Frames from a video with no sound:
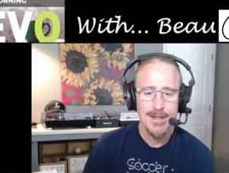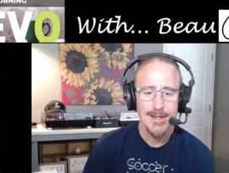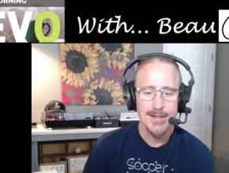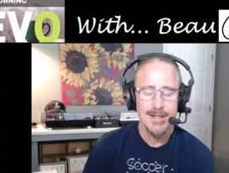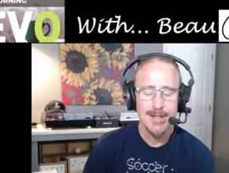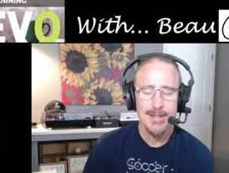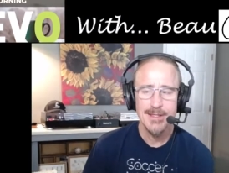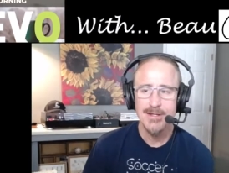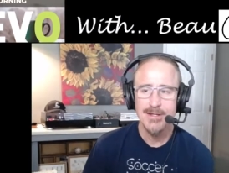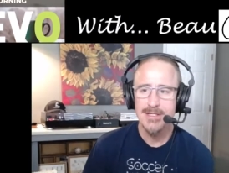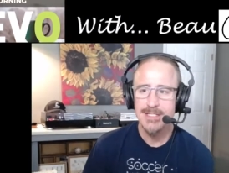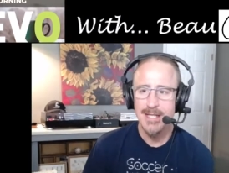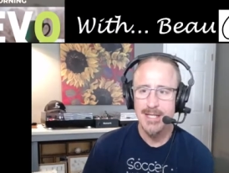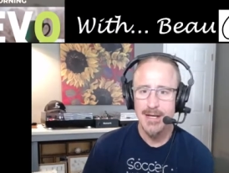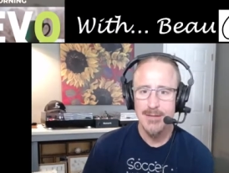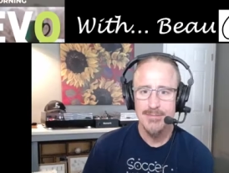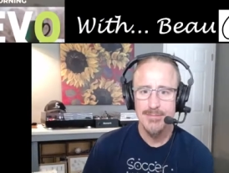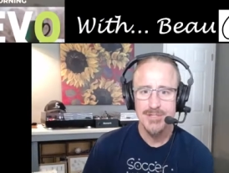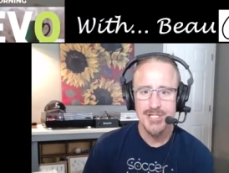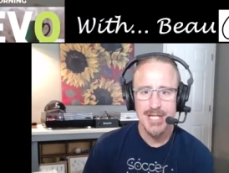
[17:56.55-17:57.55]
that there is
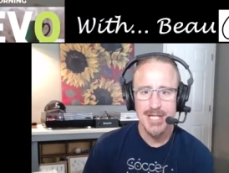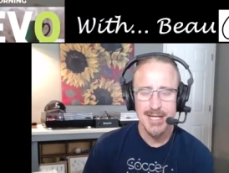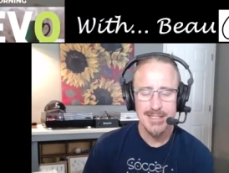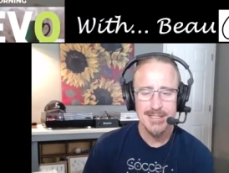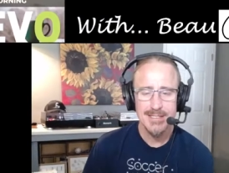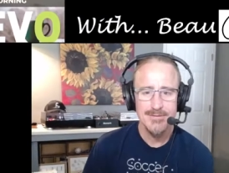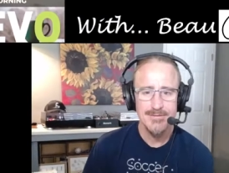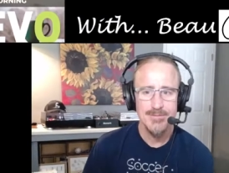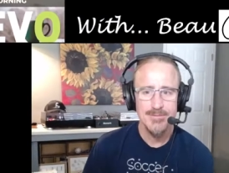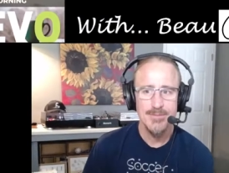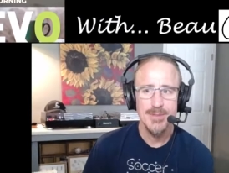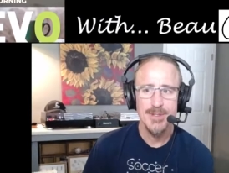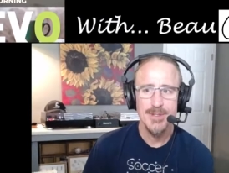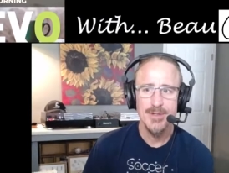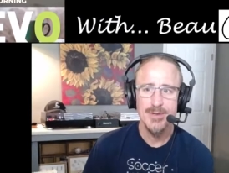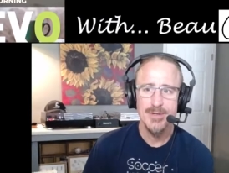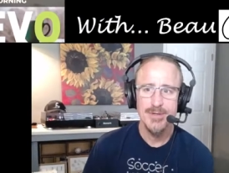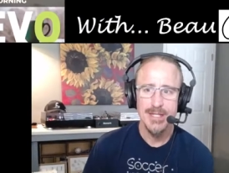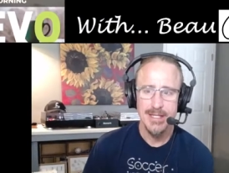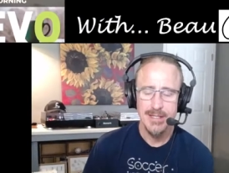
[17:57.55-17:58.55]
objective
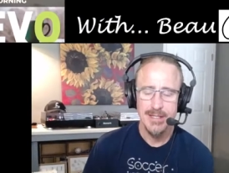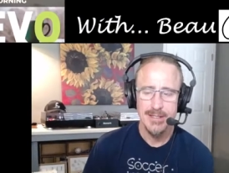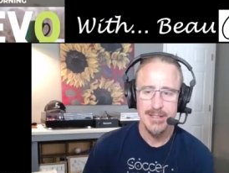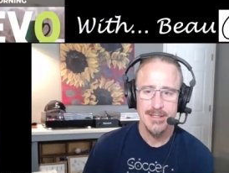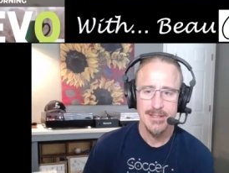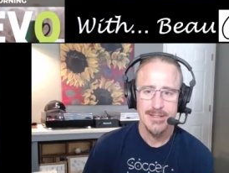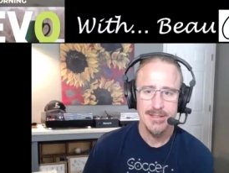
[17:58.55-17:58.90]
beauty.